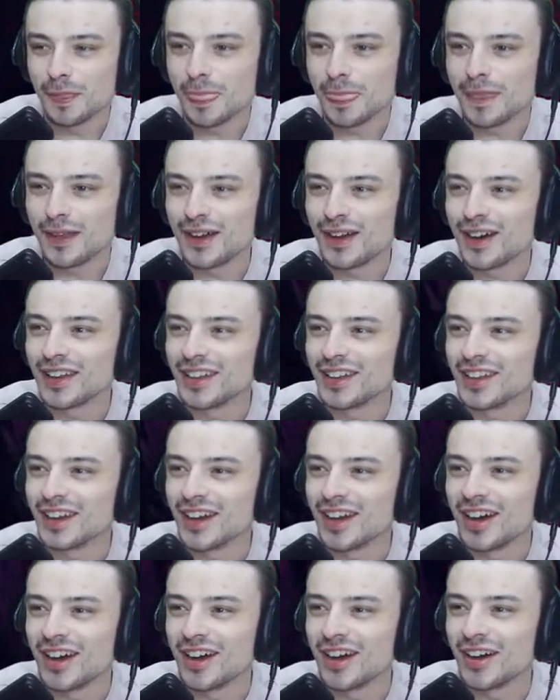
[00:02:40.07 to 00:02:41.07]
Oh,
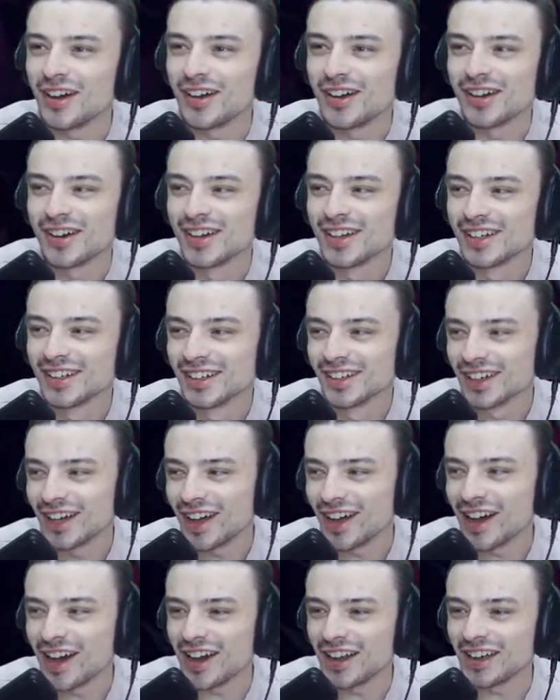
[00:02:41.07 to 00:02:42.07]
no.
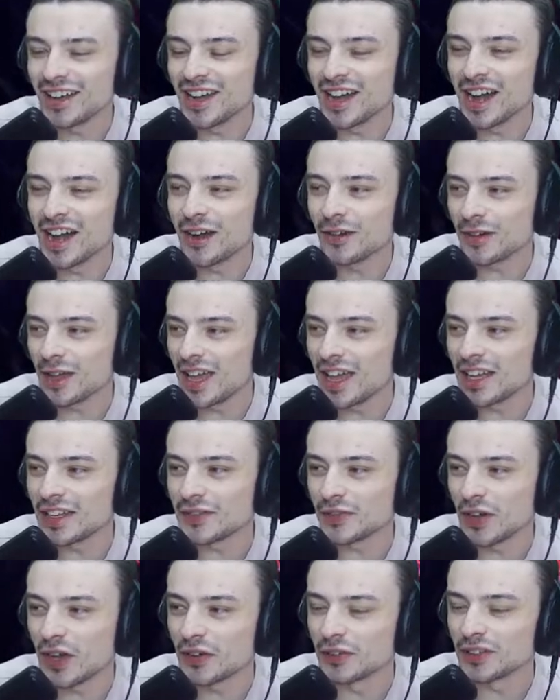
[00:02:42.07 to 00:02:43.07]
Oh, no. Hey,
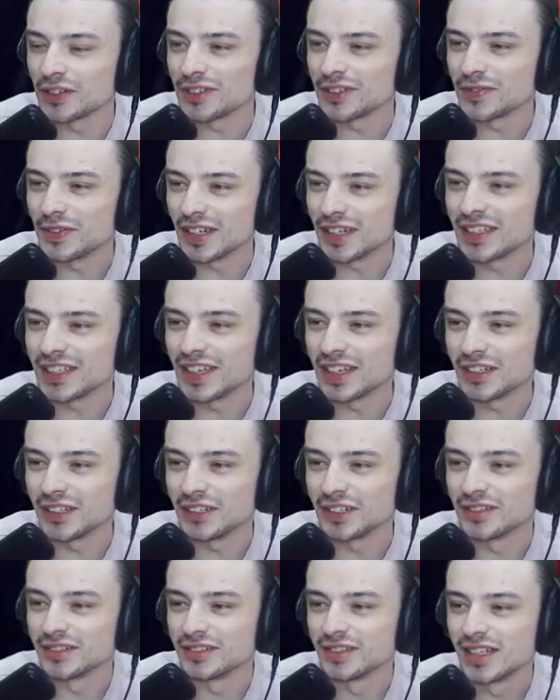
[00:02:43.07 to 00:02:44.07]
Devolver. Fuck yeah,
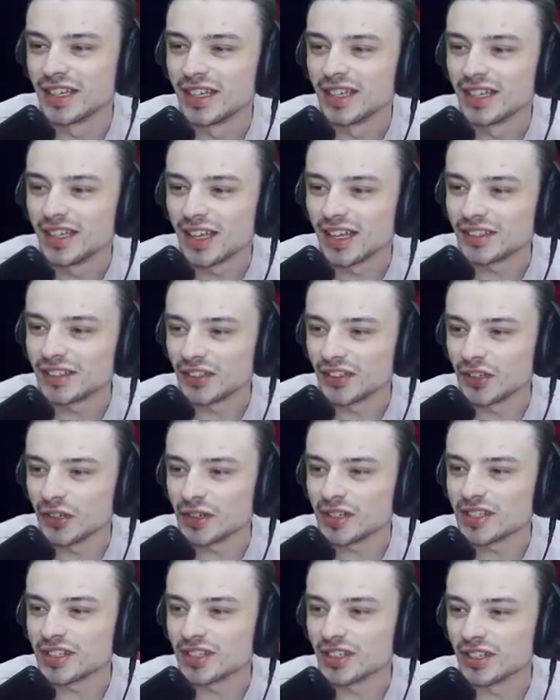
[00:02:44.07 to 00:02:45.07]
dude. That's how I know this
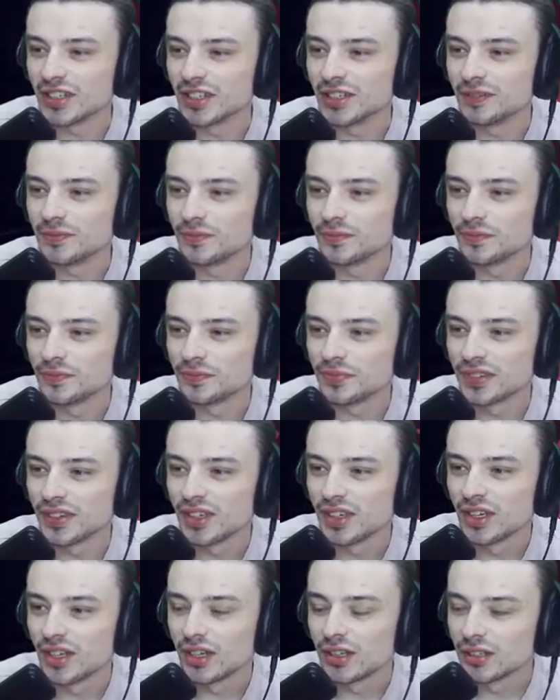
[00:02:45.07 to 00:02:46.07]
is good.
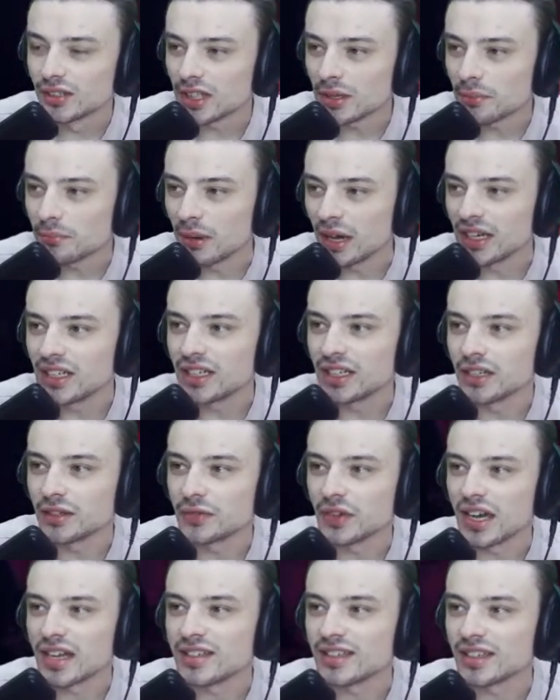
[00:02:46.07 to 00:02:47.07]
It's like Binding of
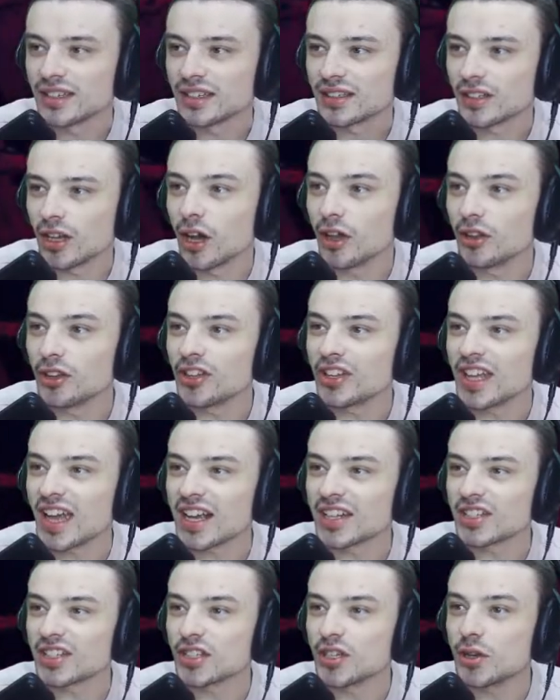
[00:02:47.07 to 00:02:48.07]
Isaac. Oh, look at the
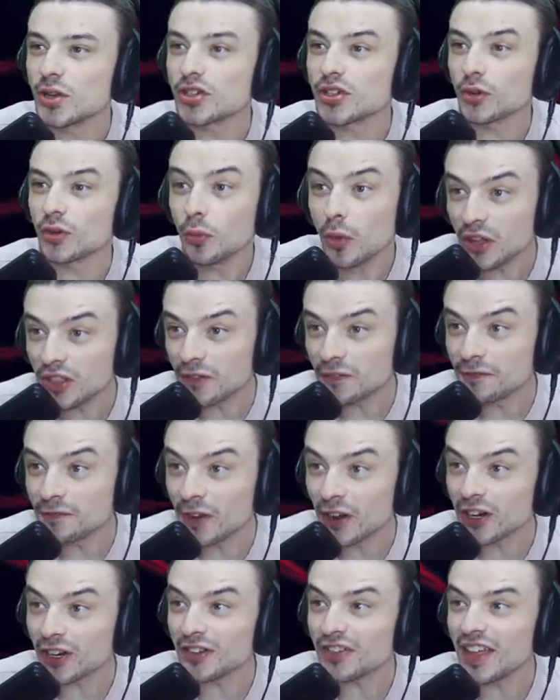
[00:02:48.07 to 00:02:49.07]
Executioner. What the
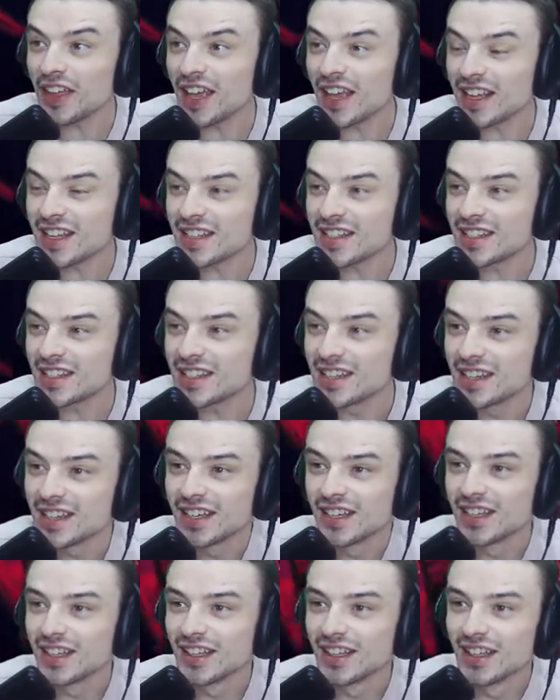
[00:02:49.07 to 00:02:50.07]
fuck are these?
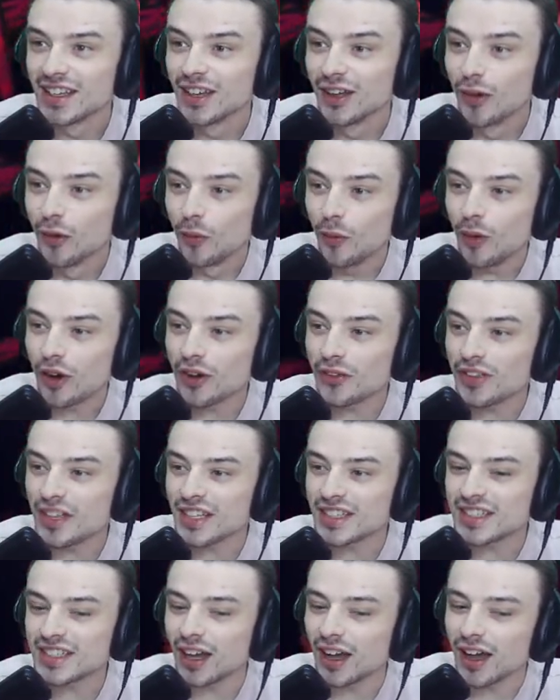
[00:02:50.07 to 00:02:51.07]
What are these
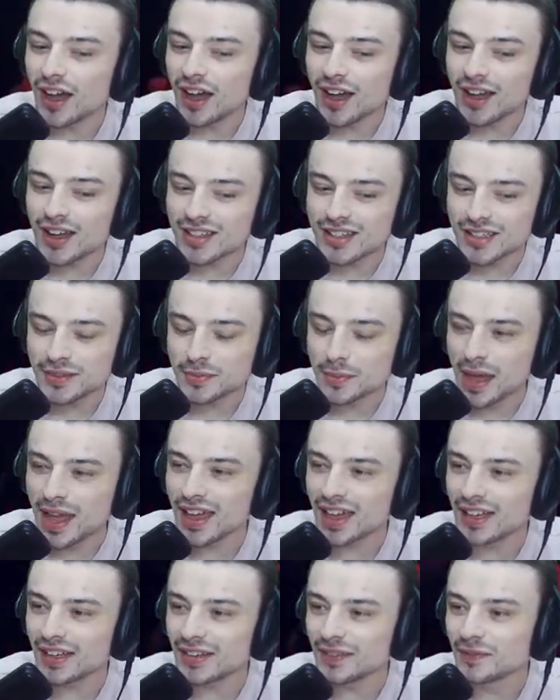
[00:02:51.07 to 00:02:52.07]
gods,
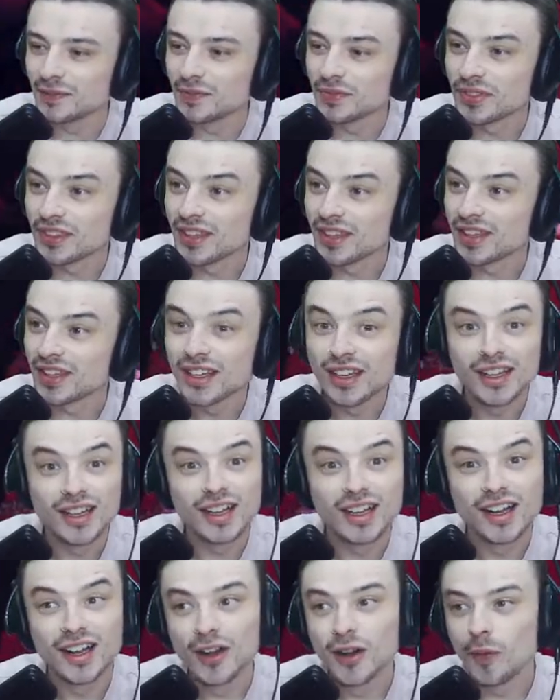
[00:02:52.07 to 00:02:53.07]
man?
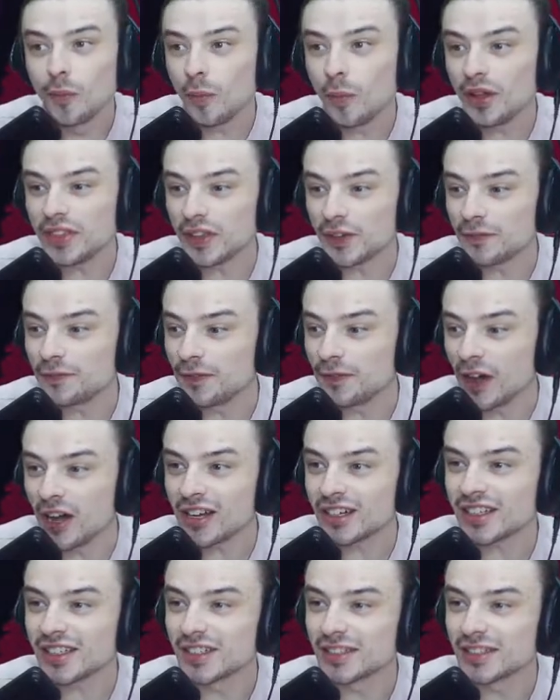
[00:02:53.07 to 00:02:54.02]
What the fuck?